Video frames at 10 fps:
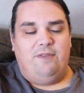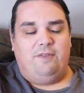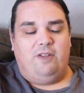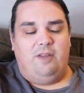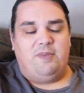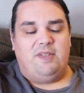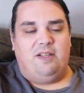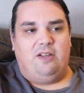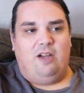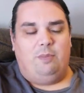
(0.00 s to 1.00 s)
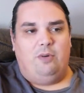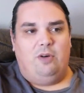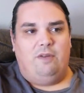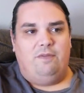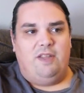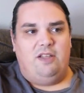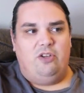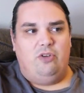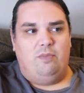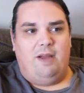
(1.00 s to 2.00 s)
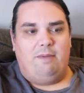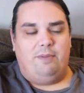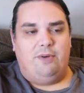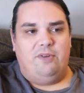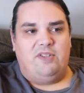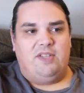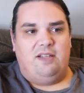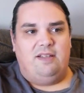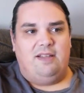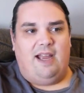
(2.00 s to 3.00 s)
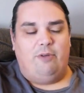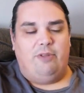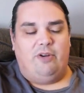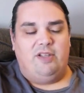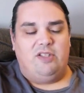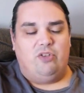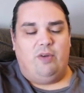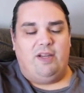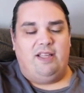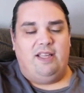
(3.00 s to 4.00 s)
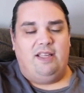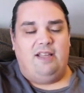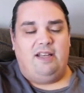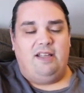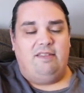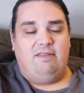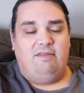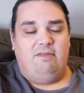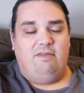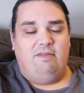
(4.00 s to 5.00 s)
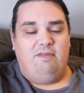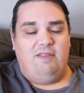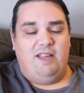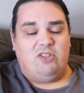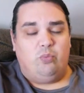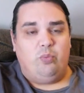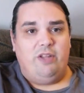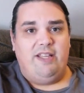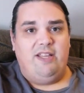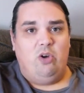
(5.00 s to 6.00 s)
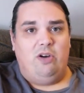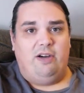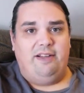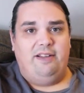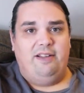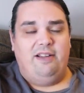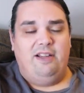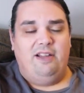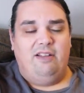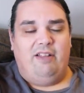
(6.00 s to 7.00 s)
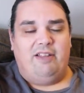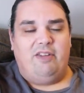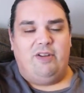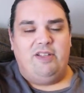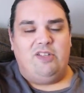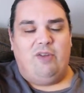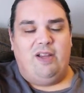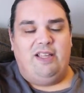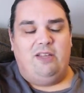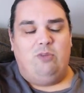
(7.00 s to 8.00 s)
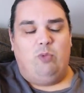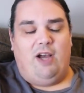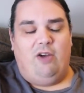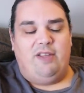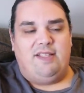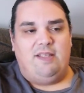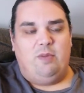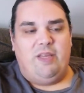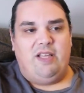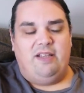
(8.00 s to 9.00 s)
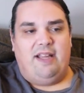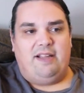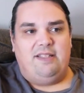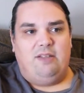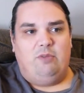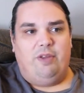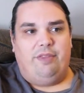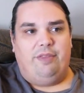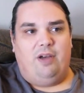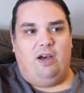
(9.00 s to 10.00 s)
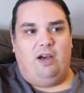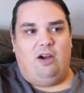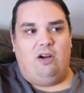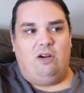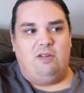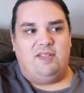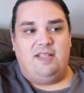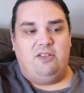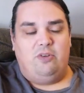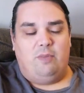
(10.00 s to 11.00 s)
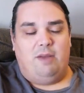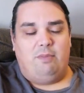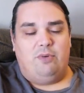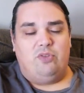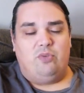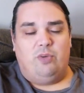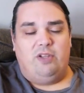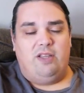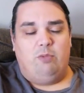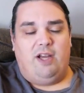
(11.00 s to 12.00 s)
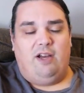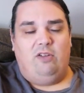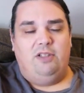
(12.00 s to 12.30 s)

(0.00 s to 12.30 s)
glimpse at a couple of the new members and how they're integrating in, and it it's really good. Like they're integrating in well. They seem to be connecting with uh, our senior members really well.